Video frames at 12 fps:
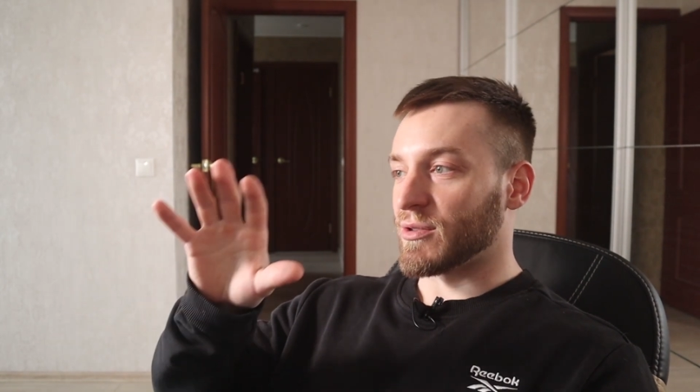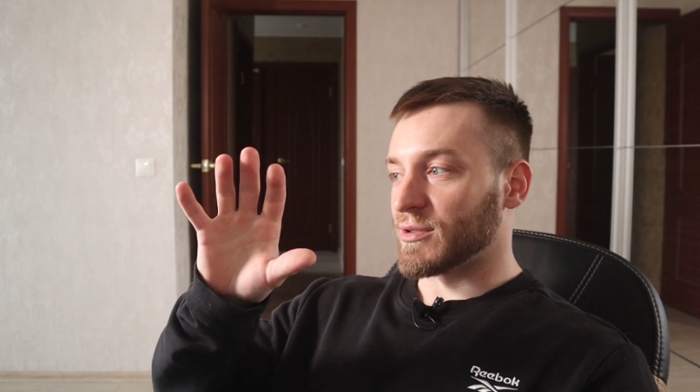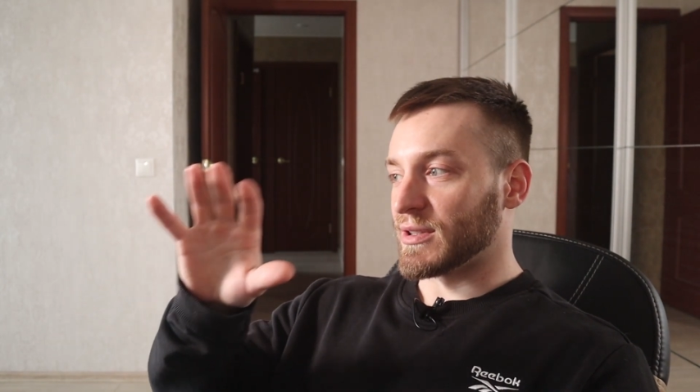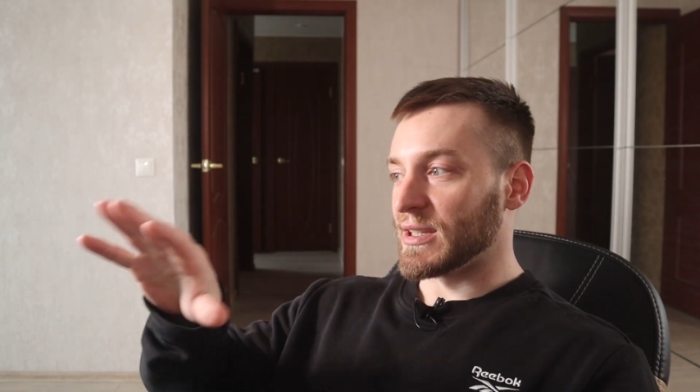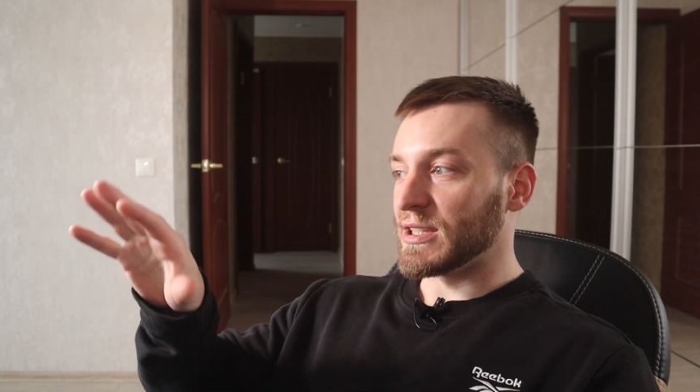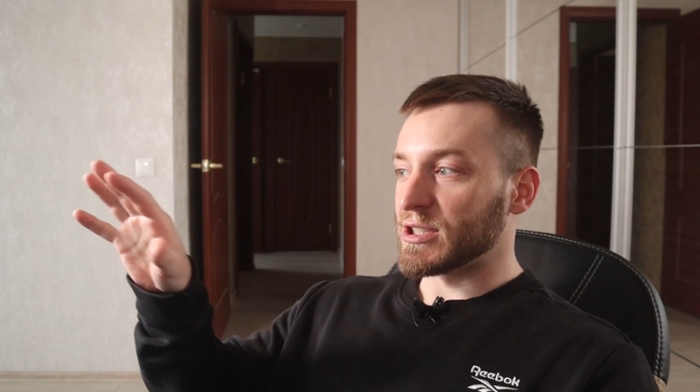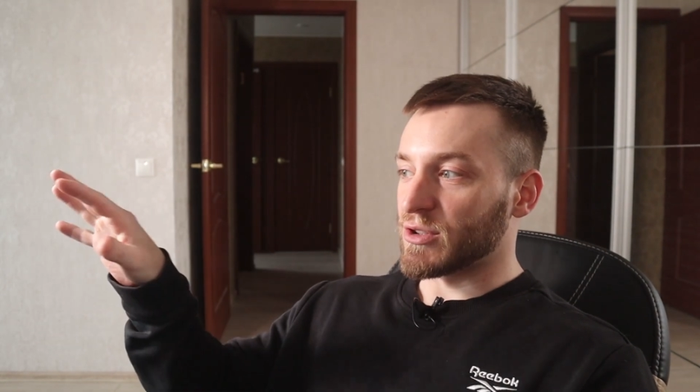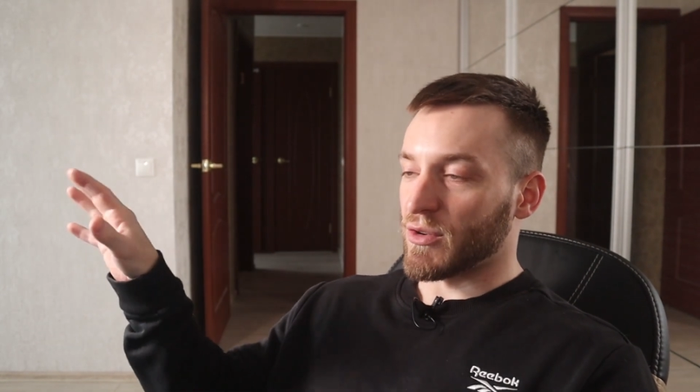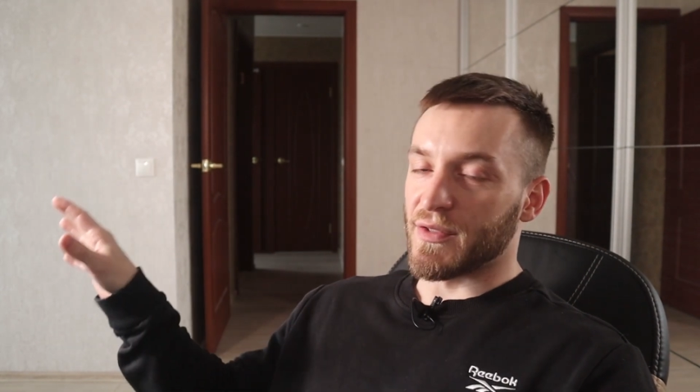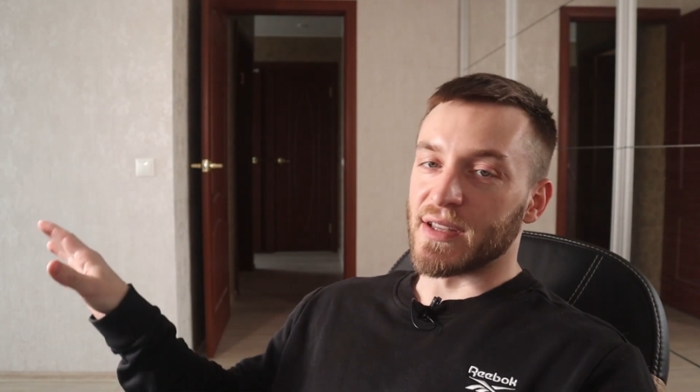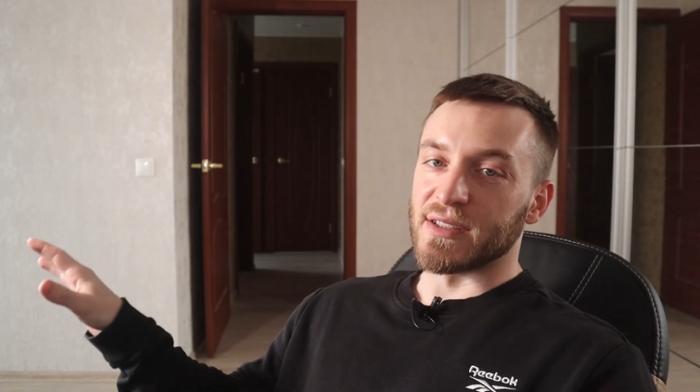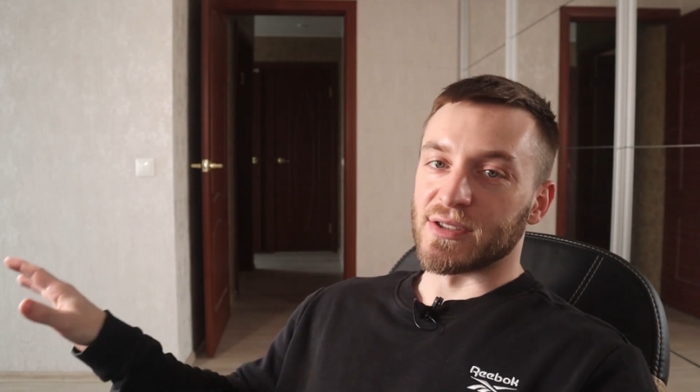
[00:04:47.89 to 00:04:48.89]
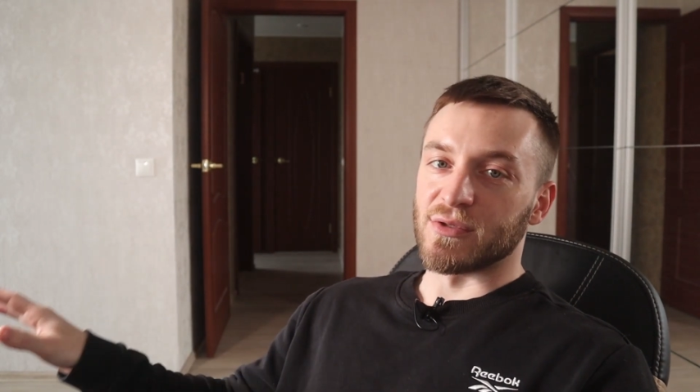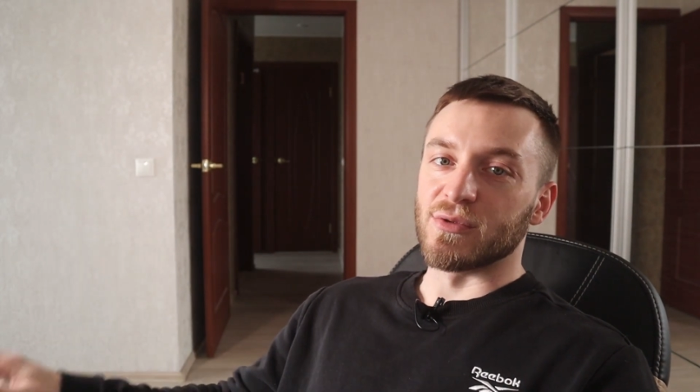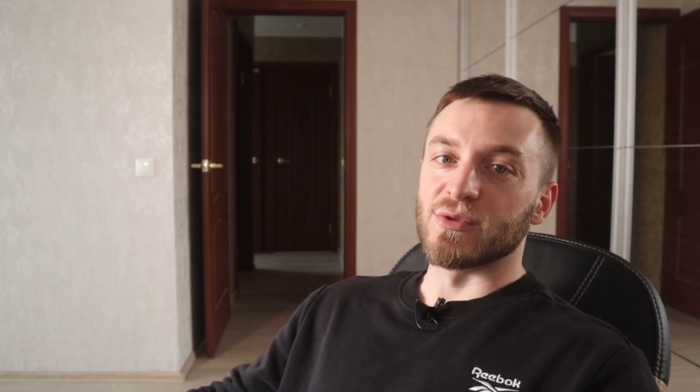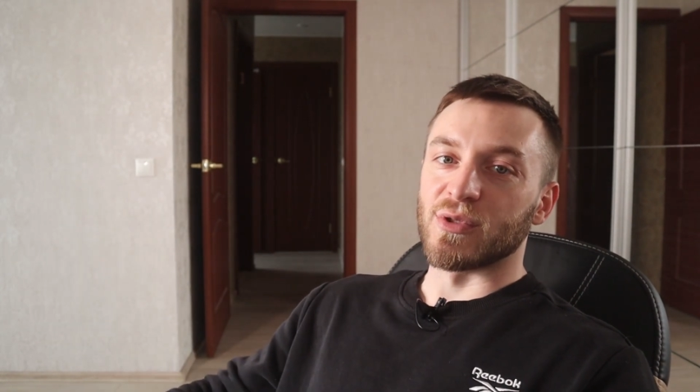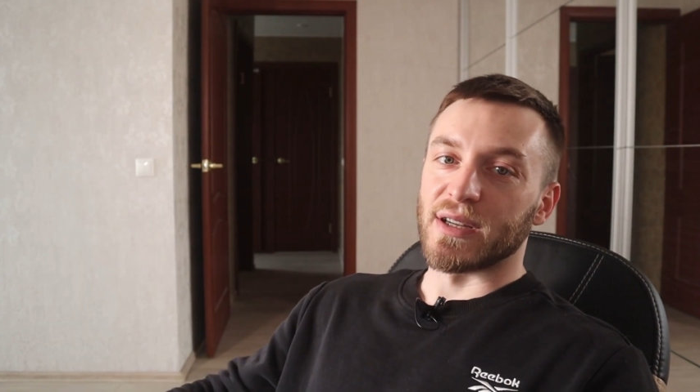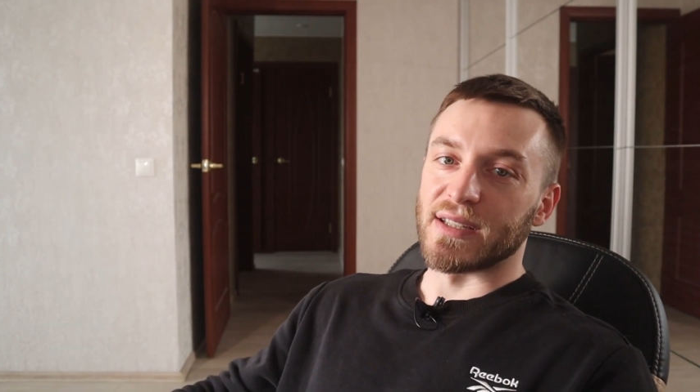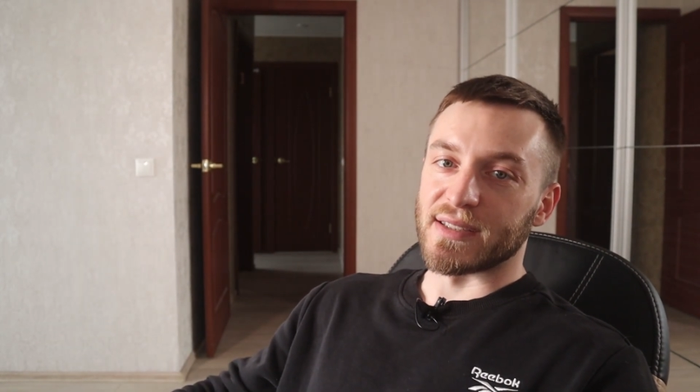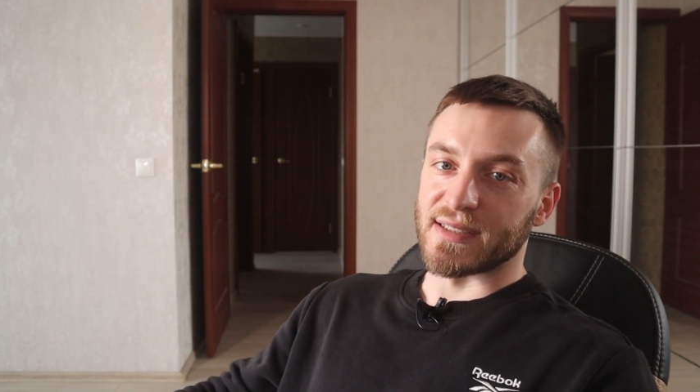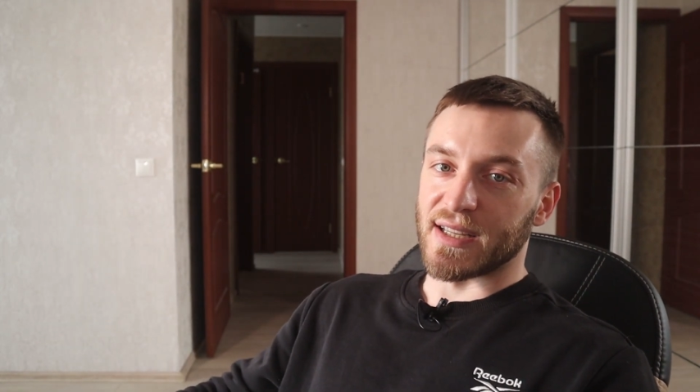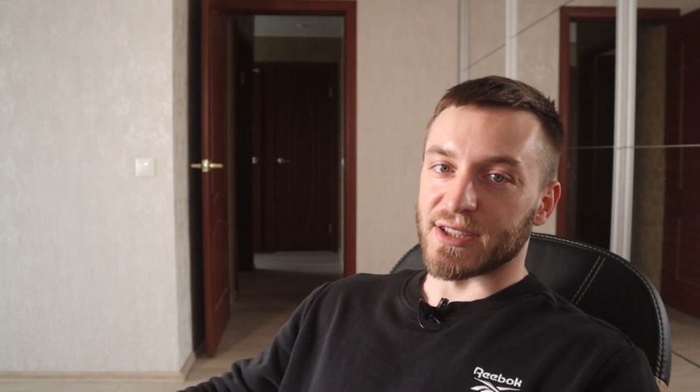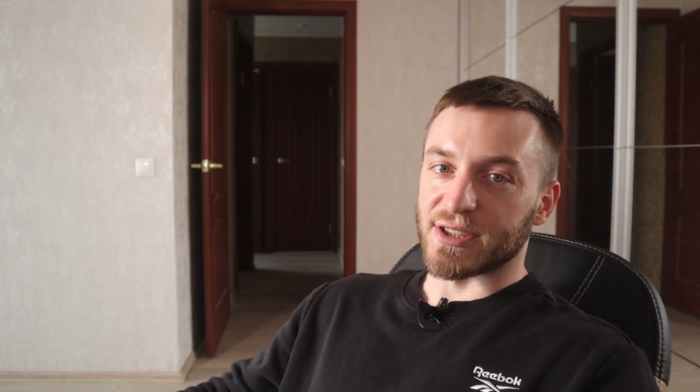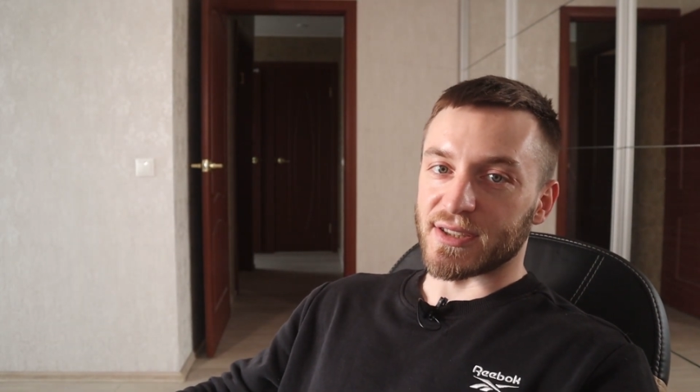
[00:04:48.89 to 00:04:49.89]
on each of these 2 training
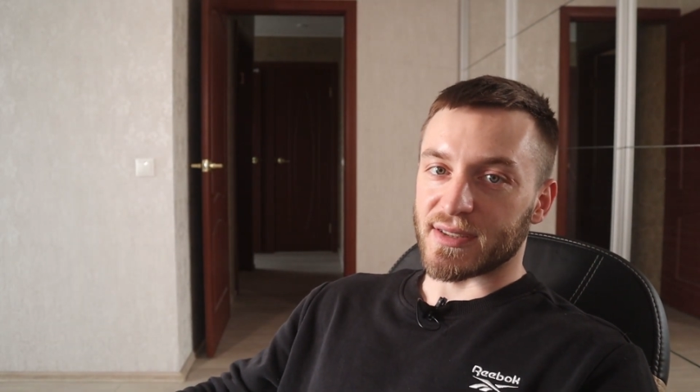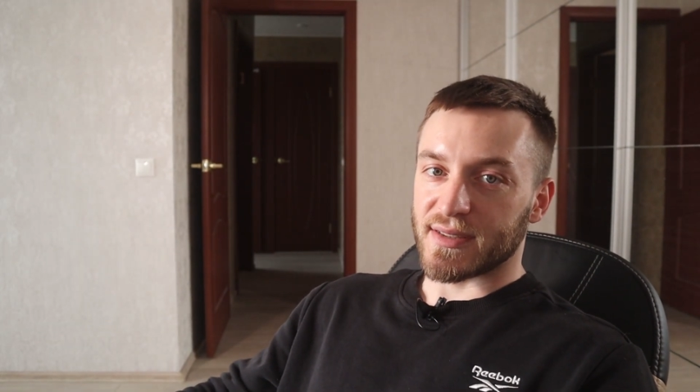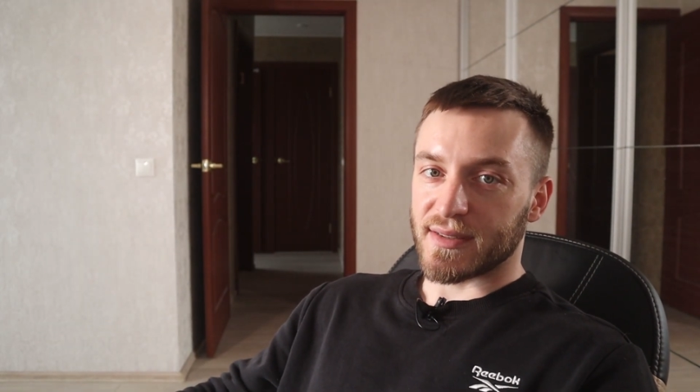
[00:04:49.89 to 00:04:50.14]
sessions.